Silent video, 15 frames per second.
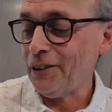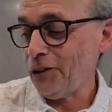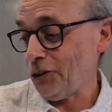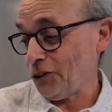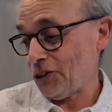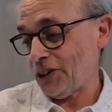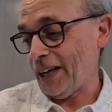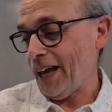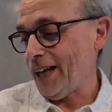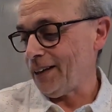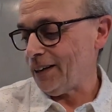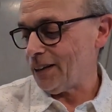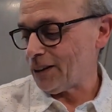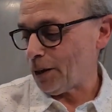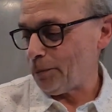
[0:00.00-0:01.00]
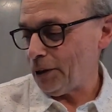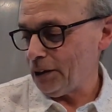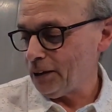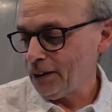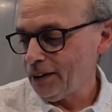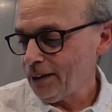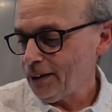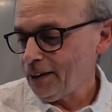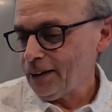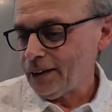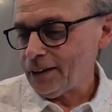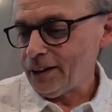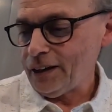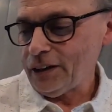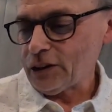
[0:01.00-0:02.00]
Yeah, you can scan this. I mean,
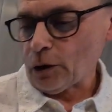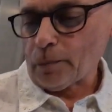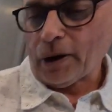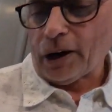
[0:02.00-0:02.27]
these are